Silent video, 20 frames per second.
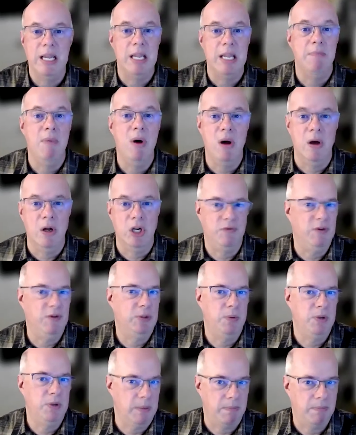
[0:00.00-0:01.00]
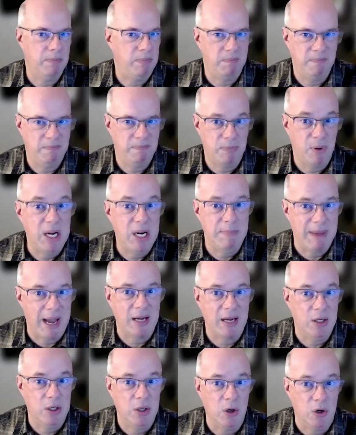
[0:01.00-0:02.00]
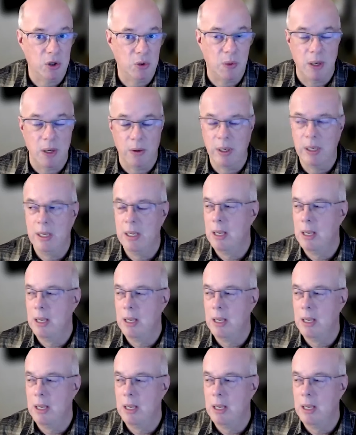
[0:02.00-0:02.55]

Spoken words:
emerge. This was a pre-Macintosh world.